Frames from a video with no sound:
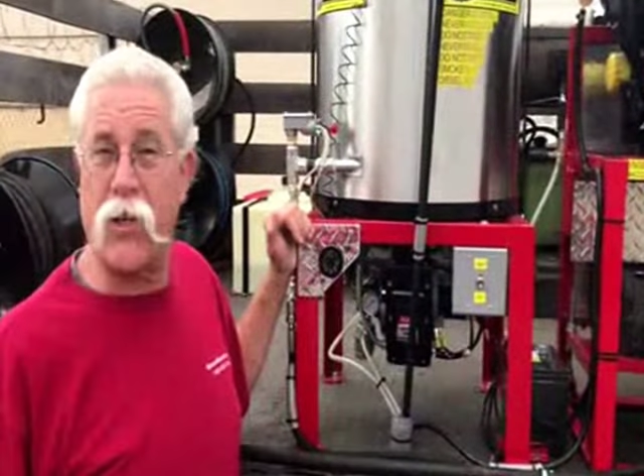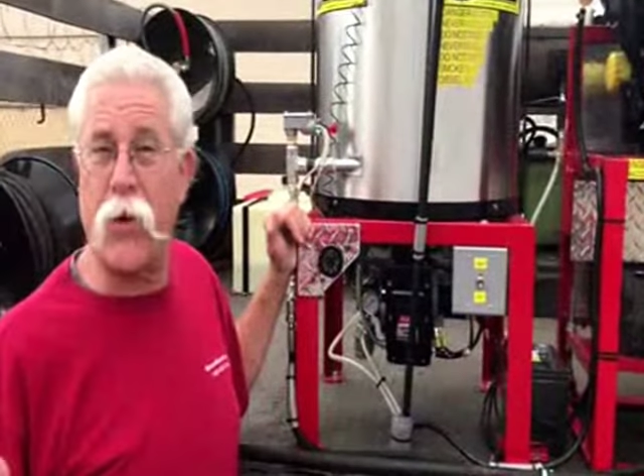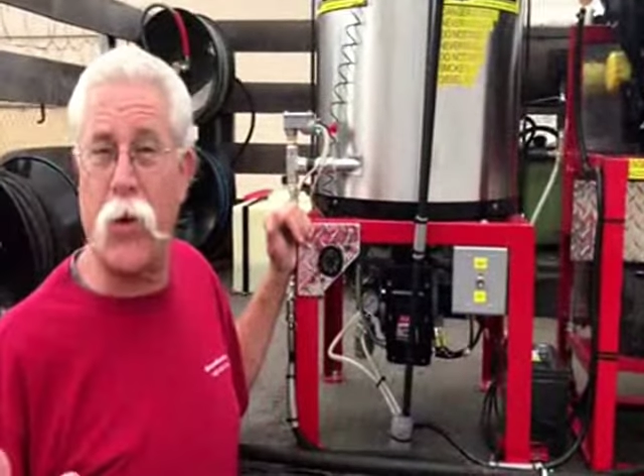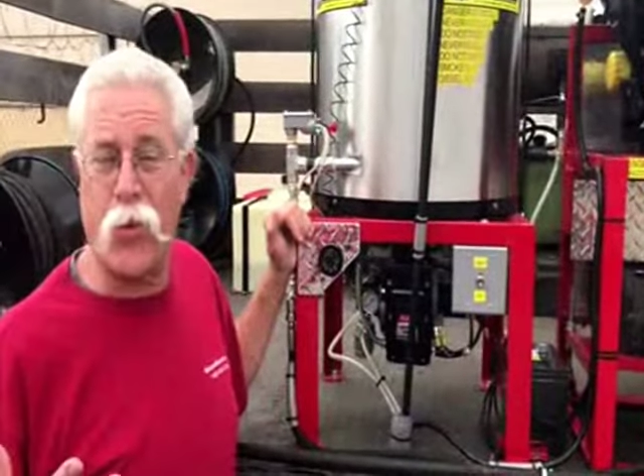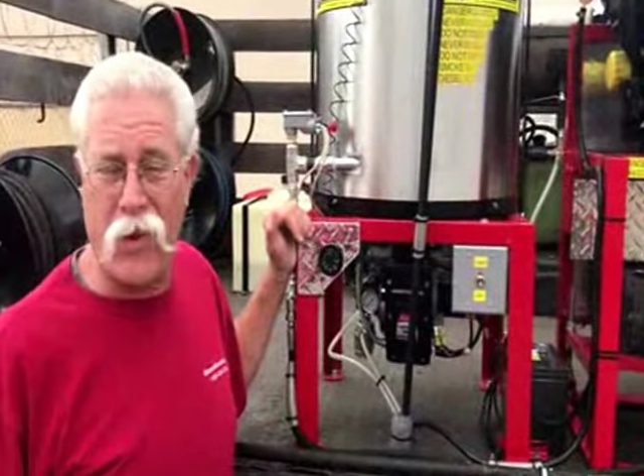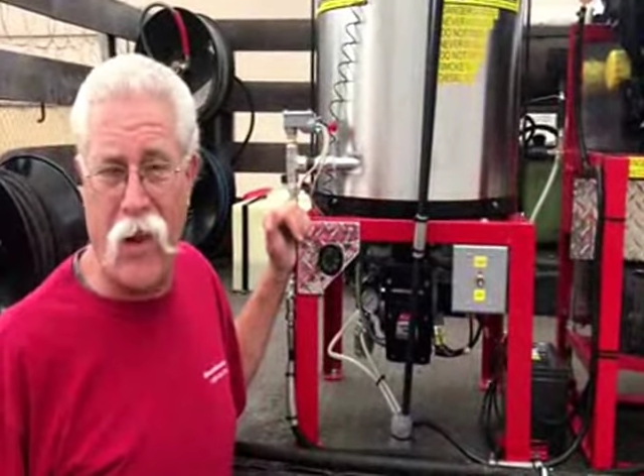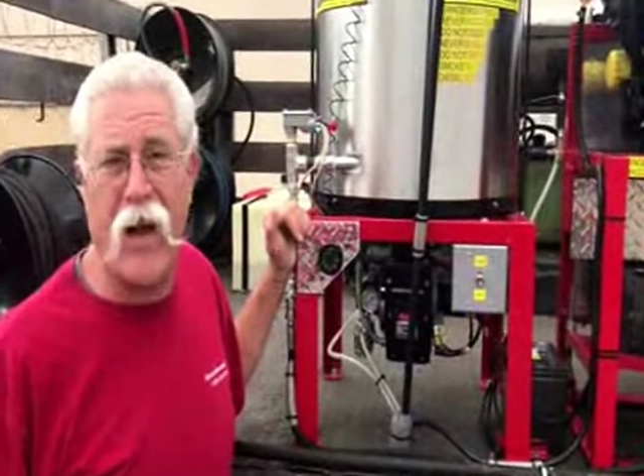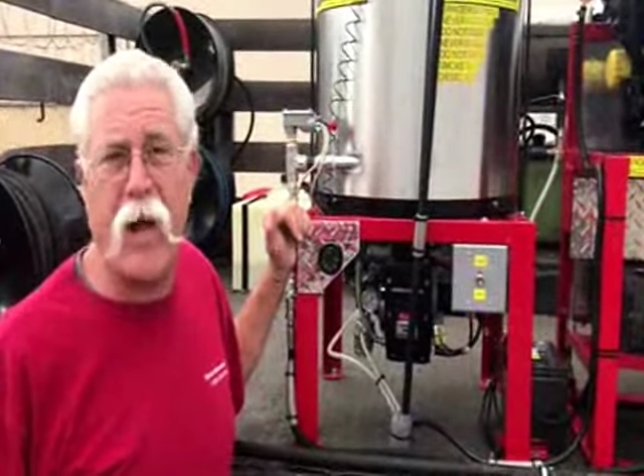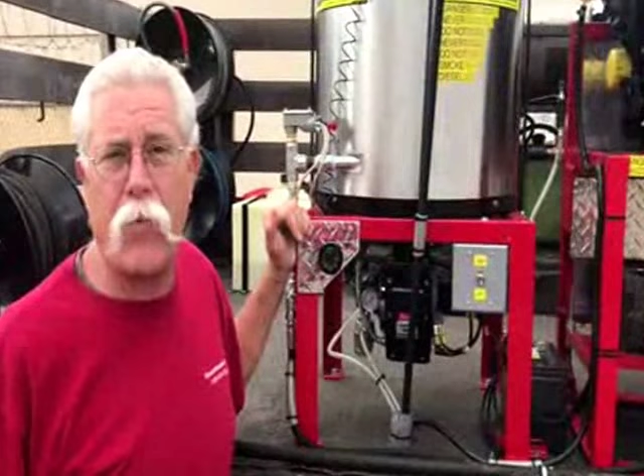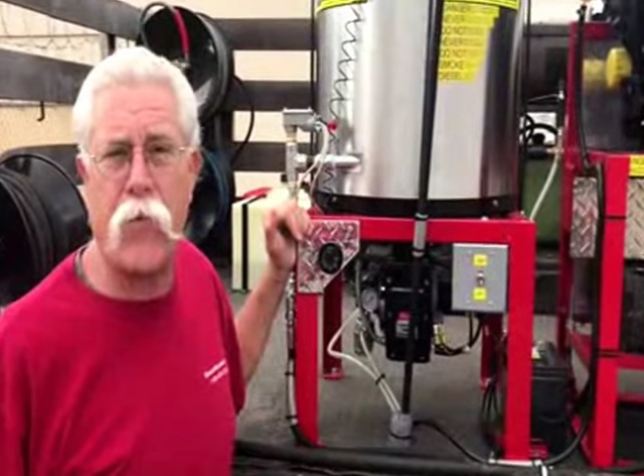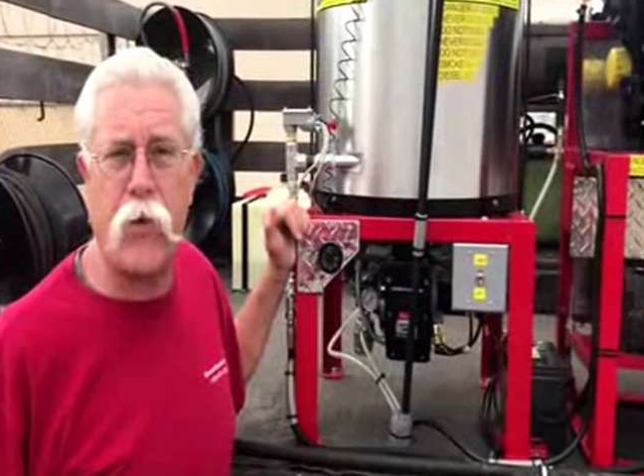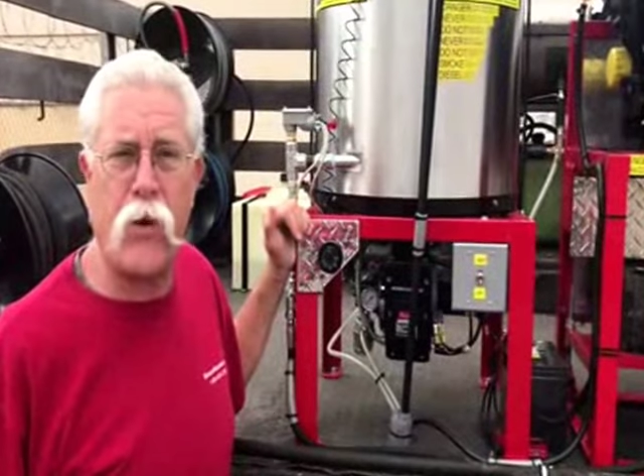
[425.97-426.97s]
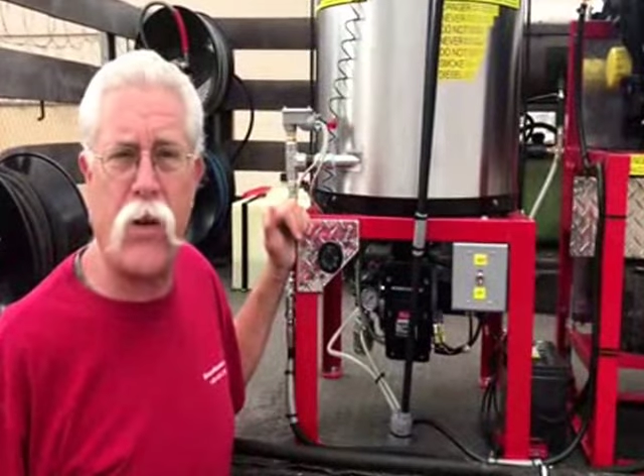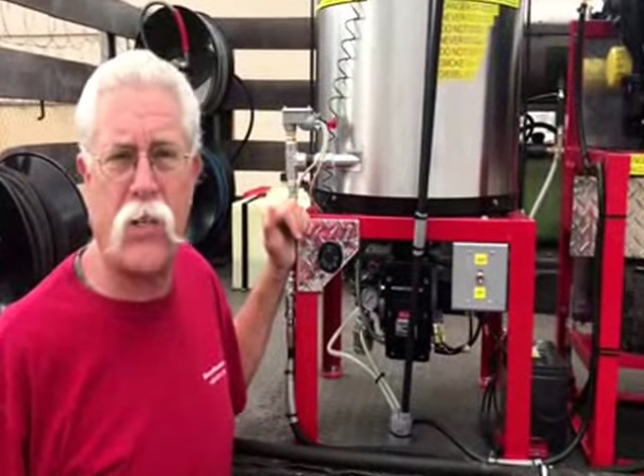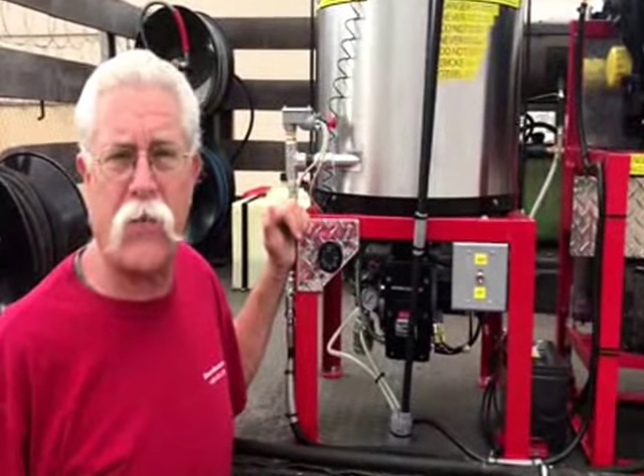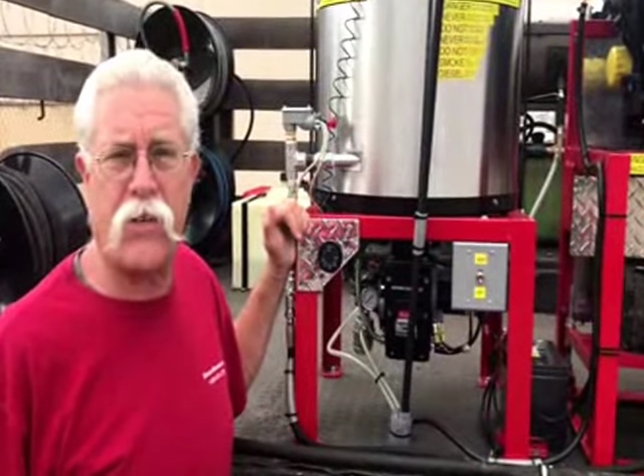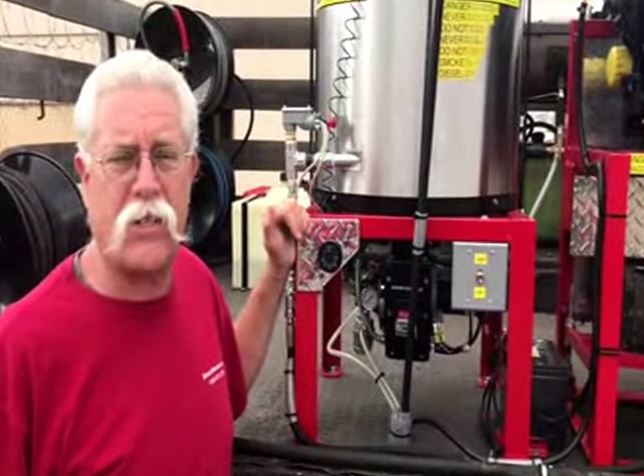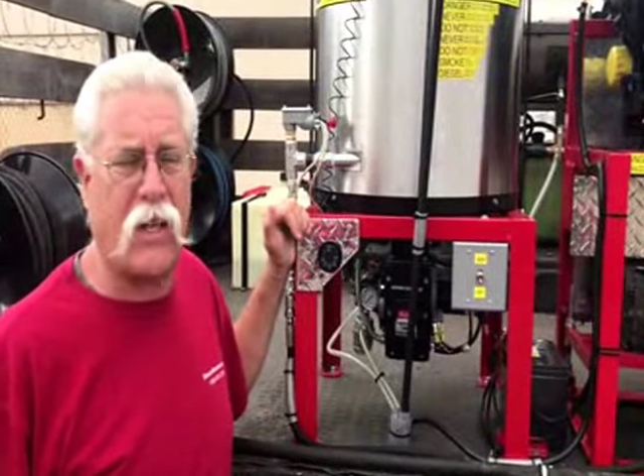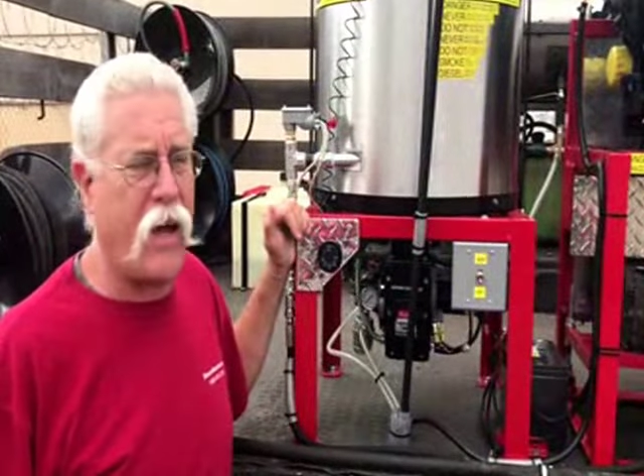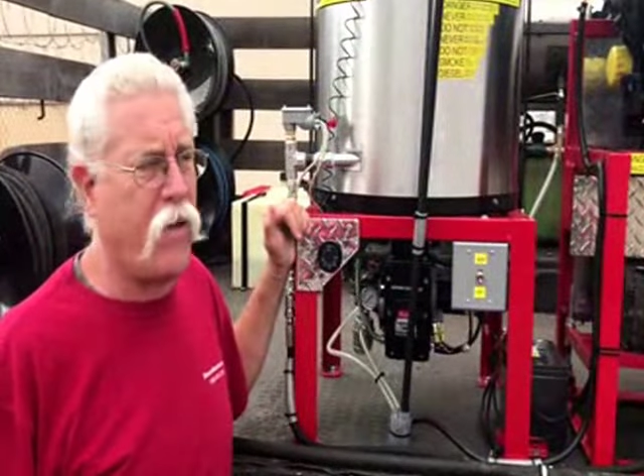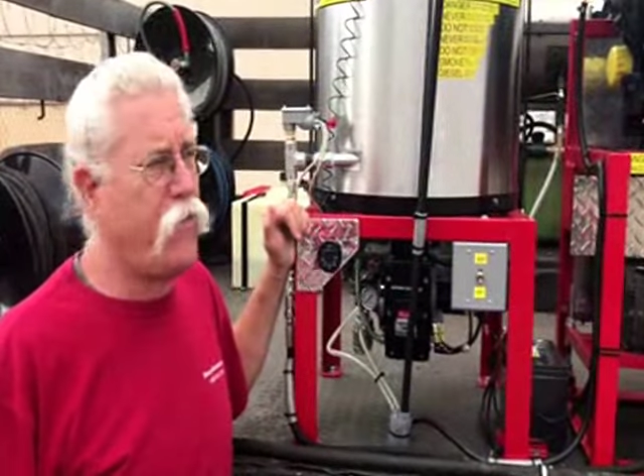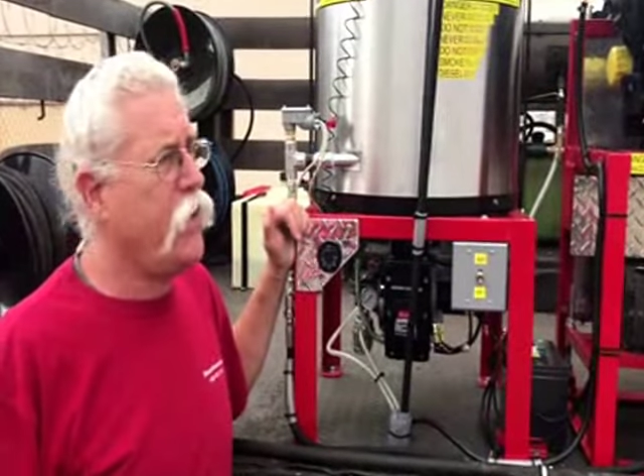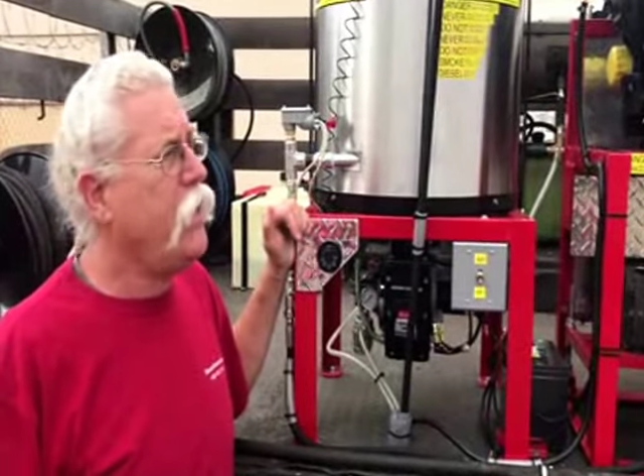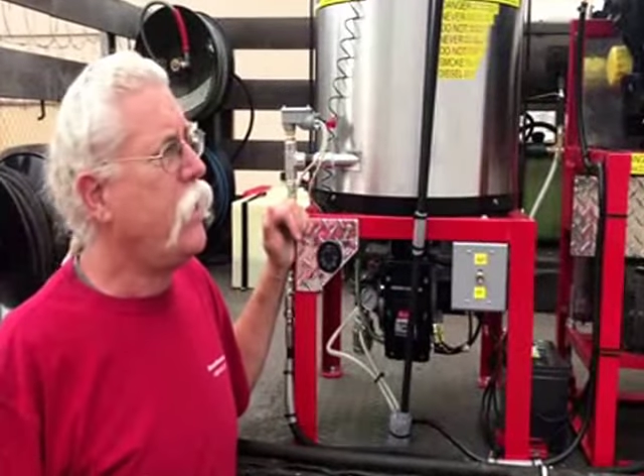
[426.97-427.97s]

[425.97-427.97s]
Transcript: going to be reliable for the rest of its life,